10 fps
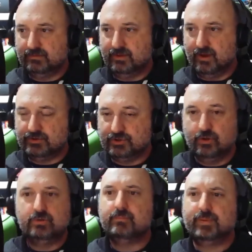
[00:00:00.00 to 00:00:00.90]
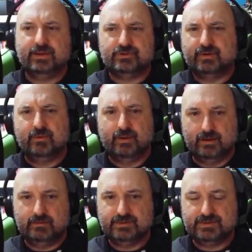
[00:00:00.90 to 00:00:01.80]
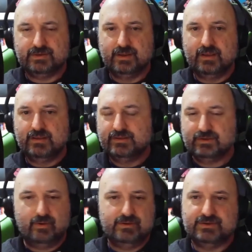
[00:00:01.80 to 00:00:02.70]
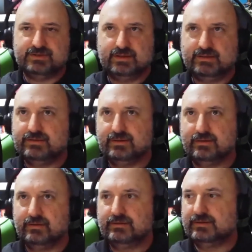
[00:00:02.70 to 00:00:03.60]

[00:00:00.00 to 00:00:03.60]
just couldn't picture anyone else. So I just said to